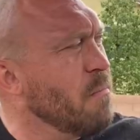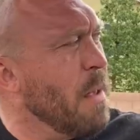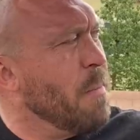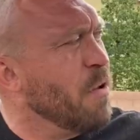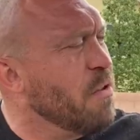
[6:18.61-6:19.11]

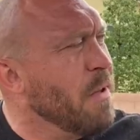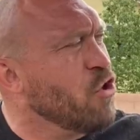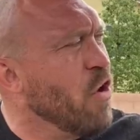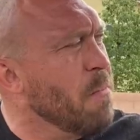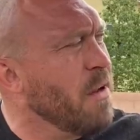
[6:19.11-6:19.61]
maybe put the big
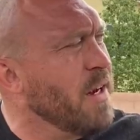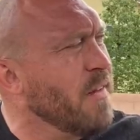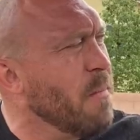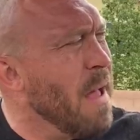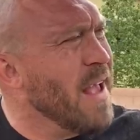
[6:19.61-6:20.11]
trampoline
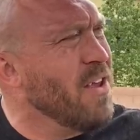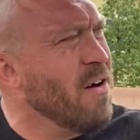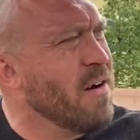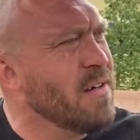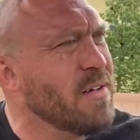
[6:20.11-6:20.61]
in the
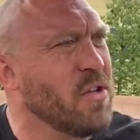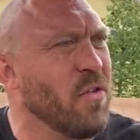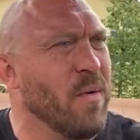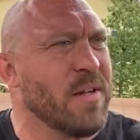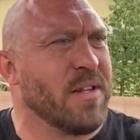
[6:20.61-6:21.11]
backyard so
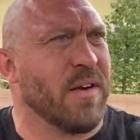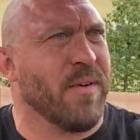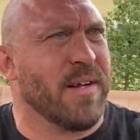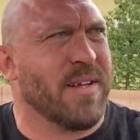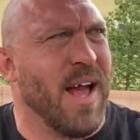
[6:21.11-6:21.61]
the wrestling
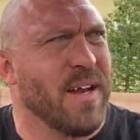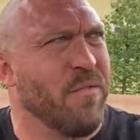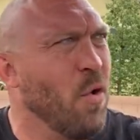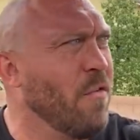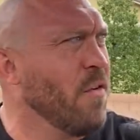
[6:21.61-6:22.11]
ring's kind of
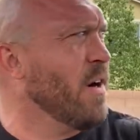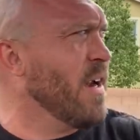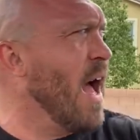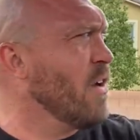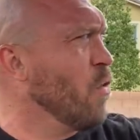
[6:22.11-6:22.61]
over
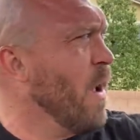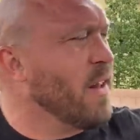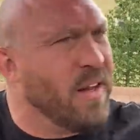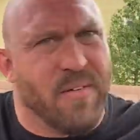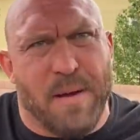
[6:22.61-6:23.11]
and not
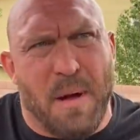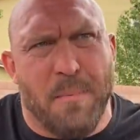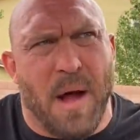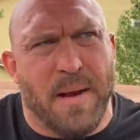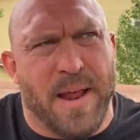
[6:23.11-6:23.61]
directly right by
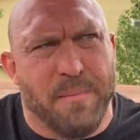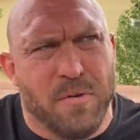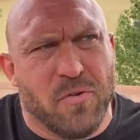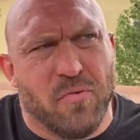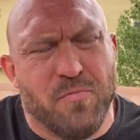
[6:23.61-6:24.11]
my
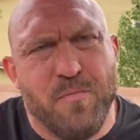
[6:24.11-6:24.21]
neighbors.